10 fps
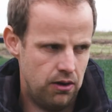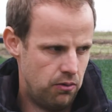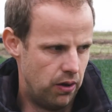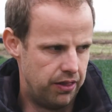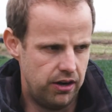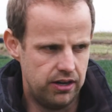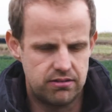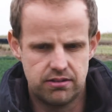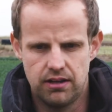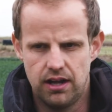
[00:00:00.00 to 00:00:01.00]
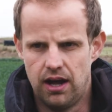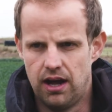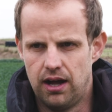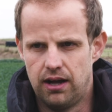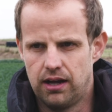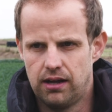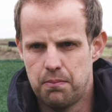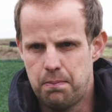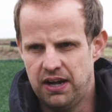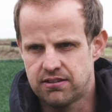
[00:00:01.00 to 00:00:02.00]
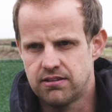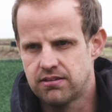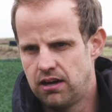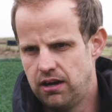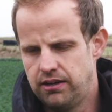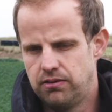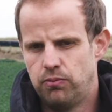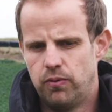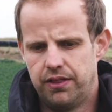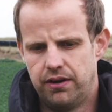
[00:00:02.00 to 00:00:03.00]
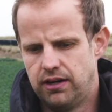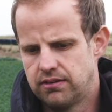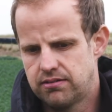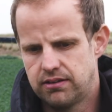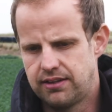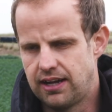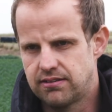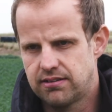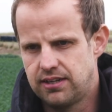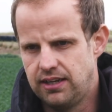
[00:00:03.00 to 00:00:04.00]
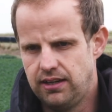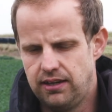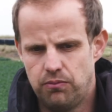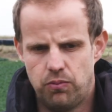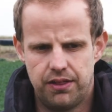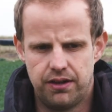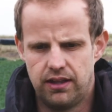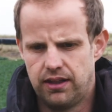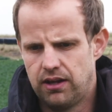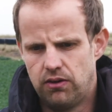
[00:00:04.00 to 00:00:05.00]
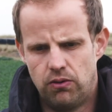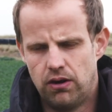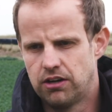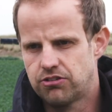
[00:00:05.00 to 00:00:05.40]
whether it's uh, pesticide, whether it's density, whether all our